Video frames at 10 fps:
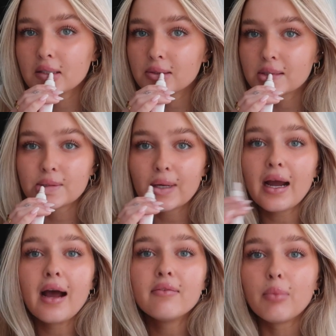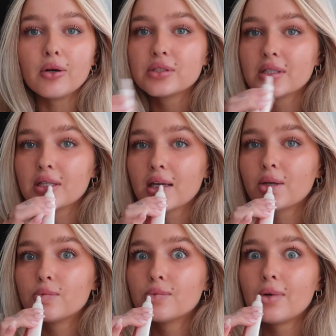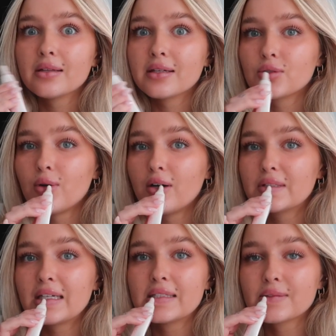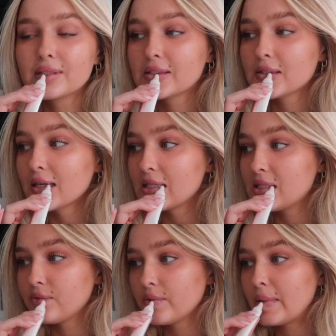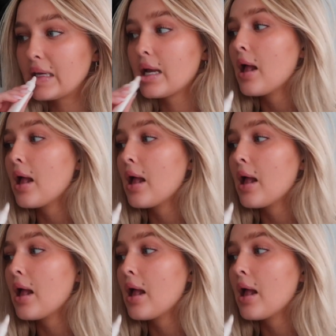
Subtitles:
which is why I haven't posted in like 12 days, which is crazy for me.